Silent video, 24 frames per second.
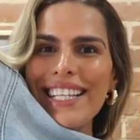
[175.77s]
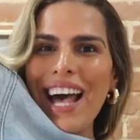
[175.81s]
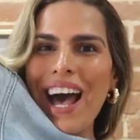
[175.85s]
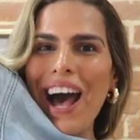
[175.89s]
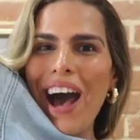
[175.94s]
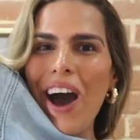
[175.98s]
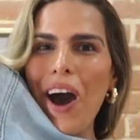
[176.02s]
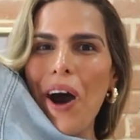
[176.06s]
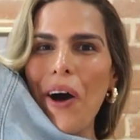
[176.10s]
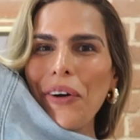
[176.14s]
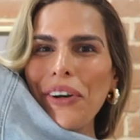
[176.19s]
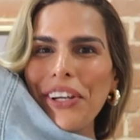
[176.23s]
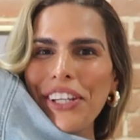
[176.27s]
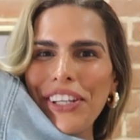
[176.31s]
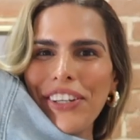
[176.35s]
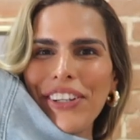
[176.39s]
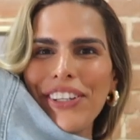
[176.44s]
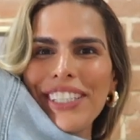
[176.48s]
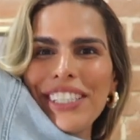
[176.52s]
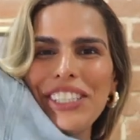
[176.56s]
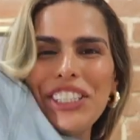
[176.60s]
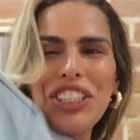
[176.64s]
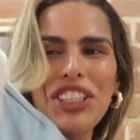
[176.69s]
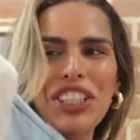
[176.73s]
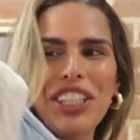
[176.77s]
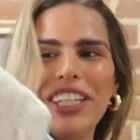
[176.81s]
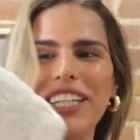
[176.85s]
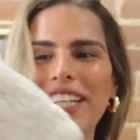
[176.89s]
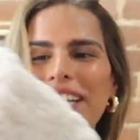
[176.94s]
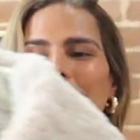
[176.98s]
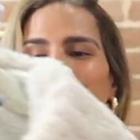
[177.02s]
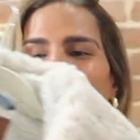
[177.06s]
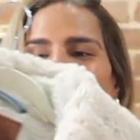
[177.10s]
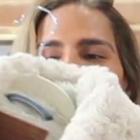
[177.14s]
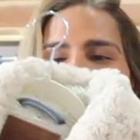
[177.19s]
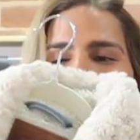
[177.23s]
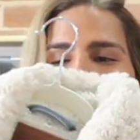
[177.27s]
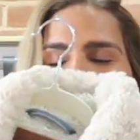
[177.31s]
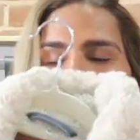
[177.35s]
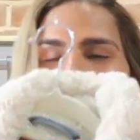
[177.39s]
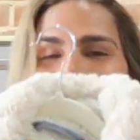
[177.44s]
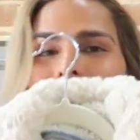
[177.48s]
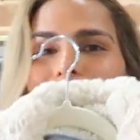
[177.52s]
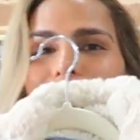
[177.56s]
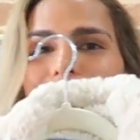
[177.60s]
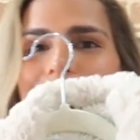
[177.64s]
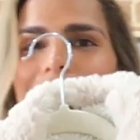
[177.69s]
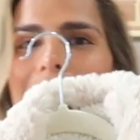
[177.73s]
How cute is she?
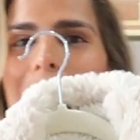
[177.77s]
And she